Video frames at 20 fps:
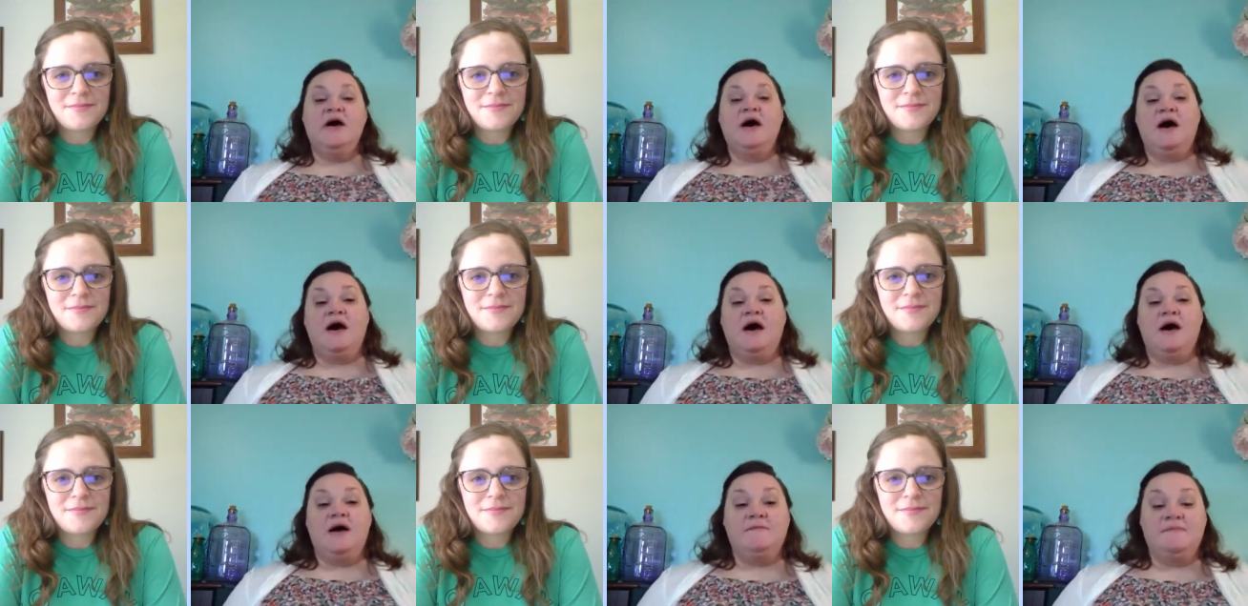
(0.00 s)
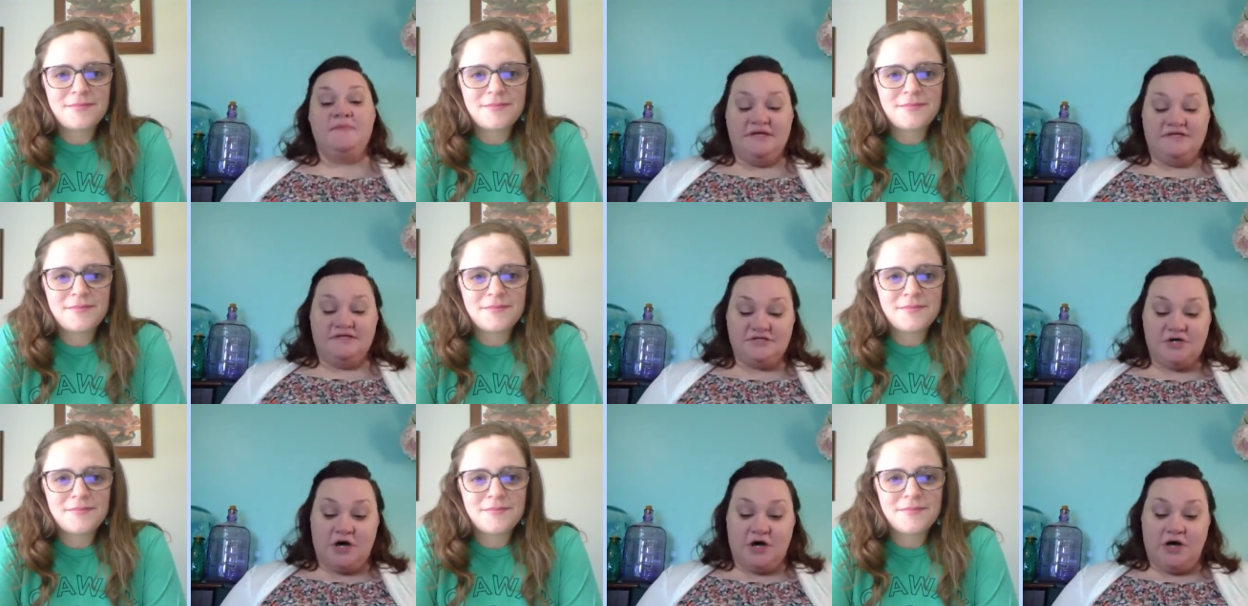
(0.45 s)
Speaker 1: Um,
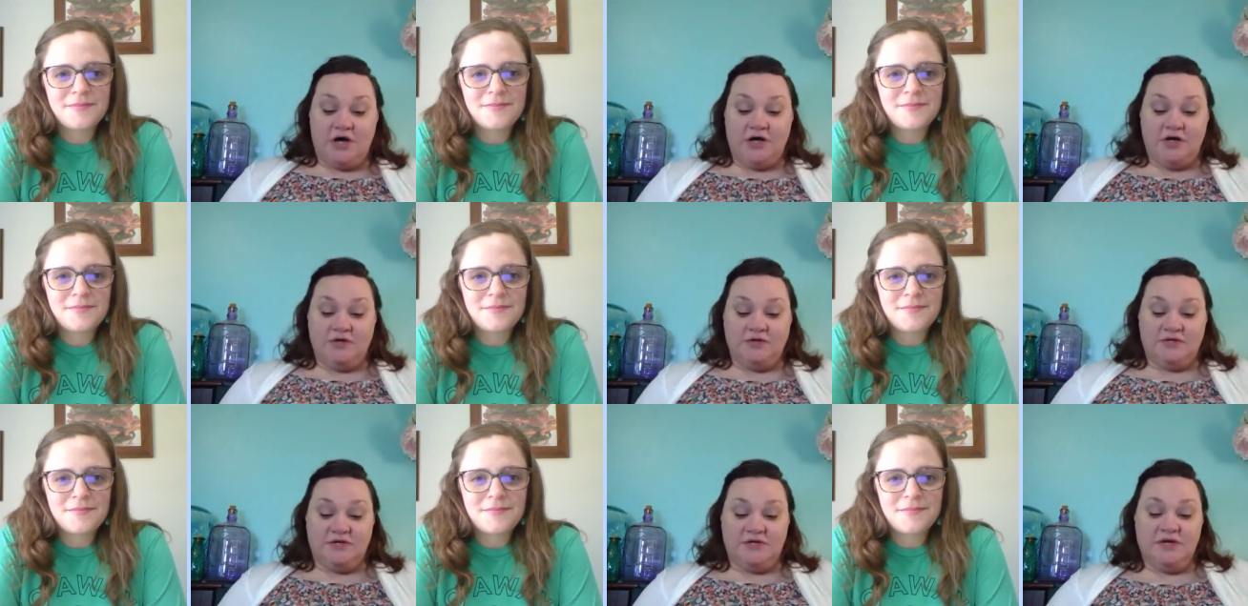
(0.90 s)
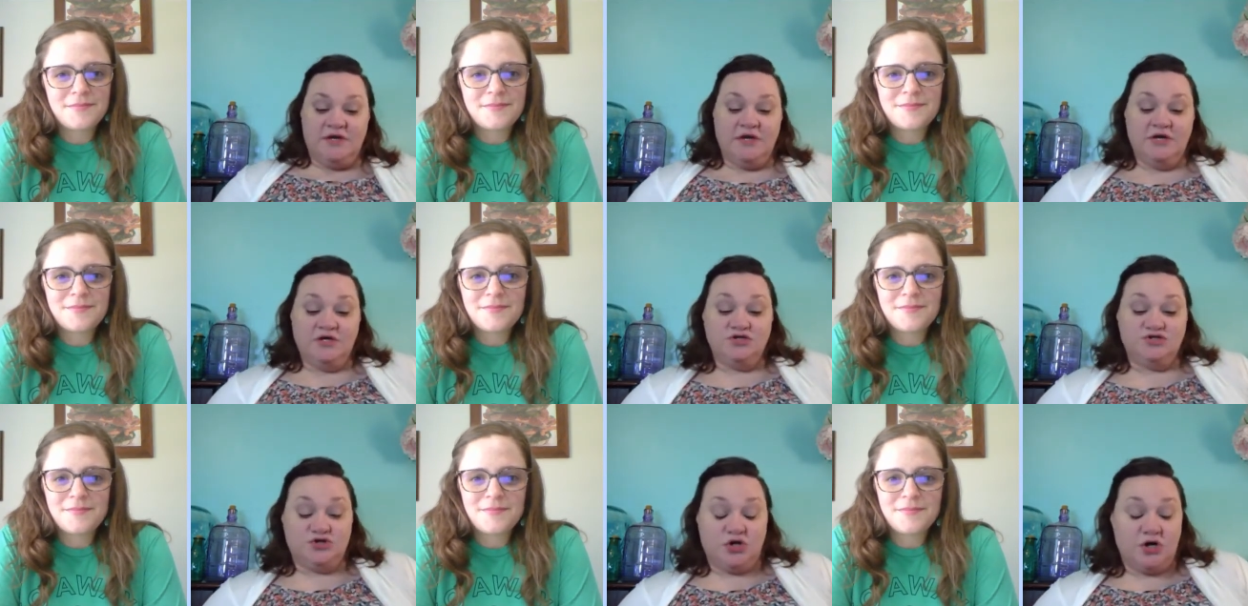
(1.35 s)
it's called
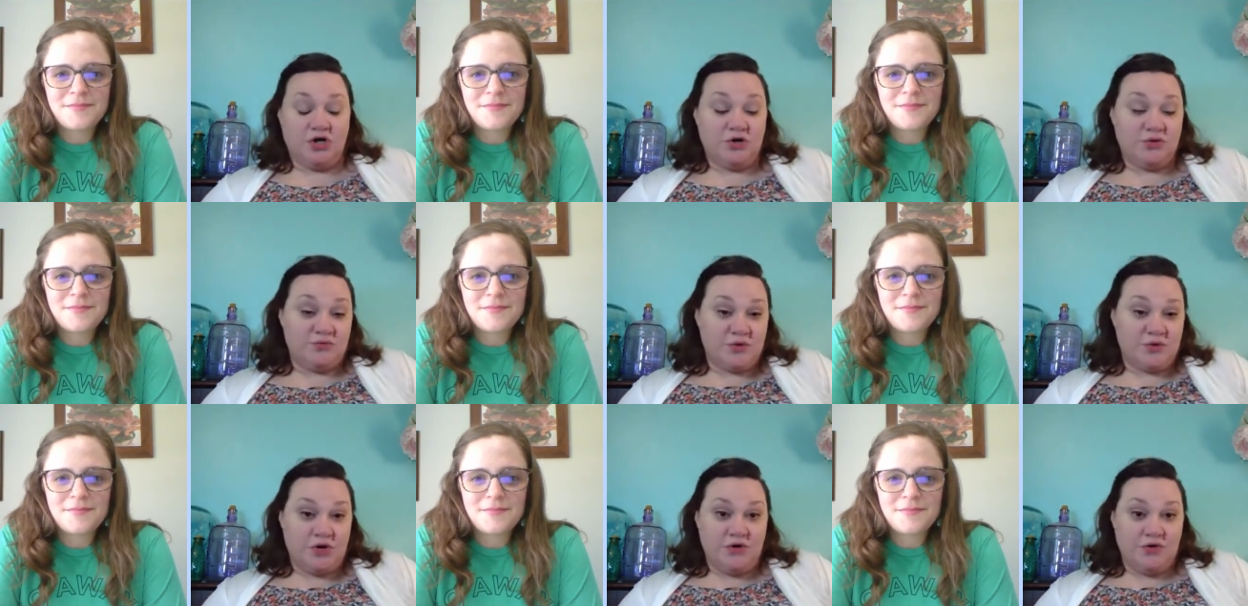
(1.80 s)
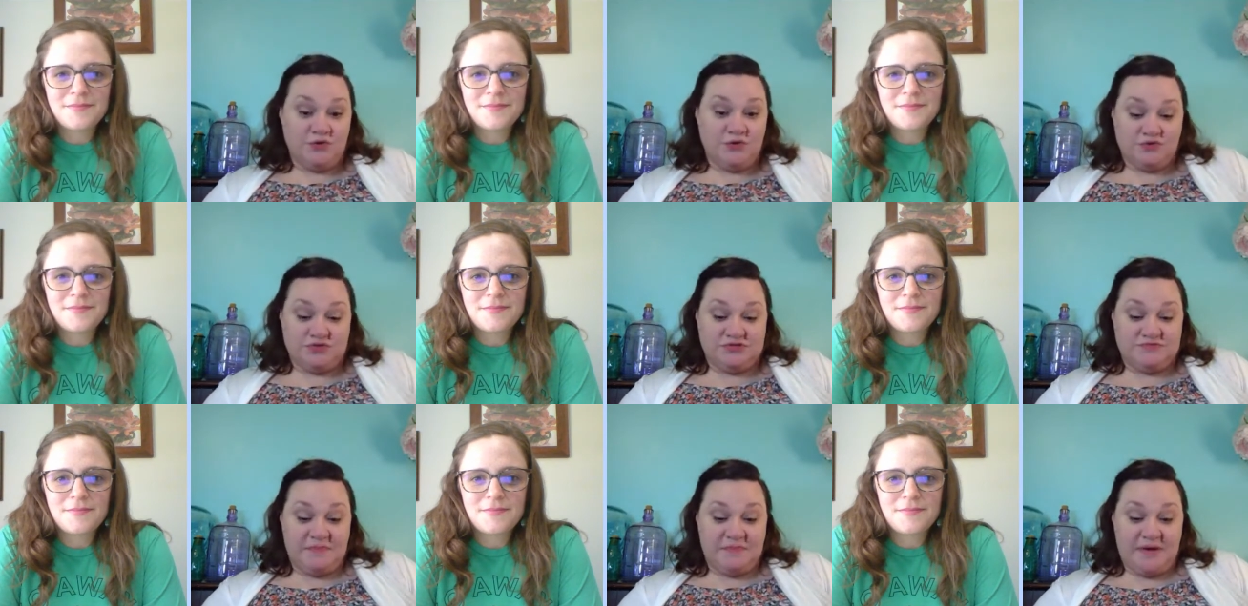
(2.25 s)
Dark
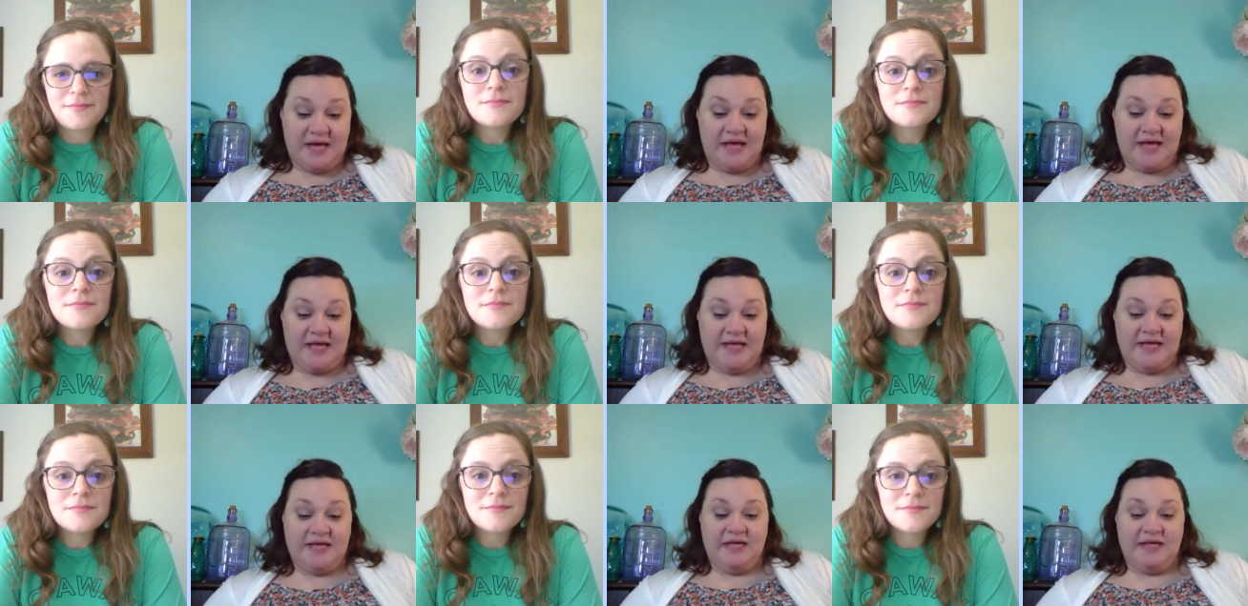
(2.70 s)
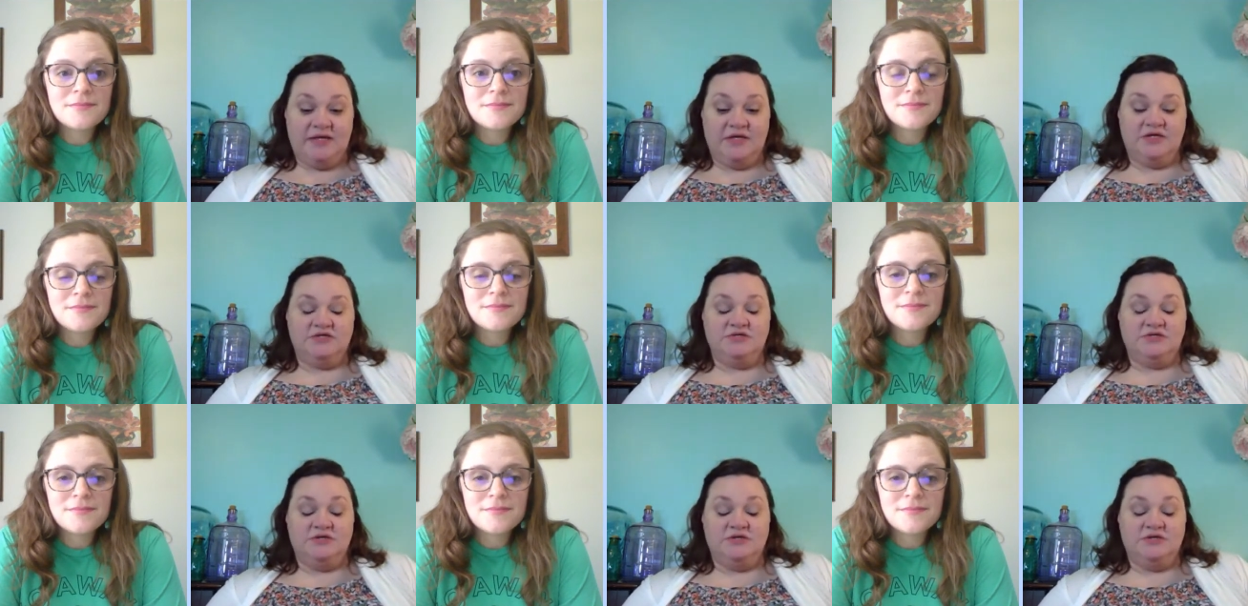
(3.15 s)
Roads by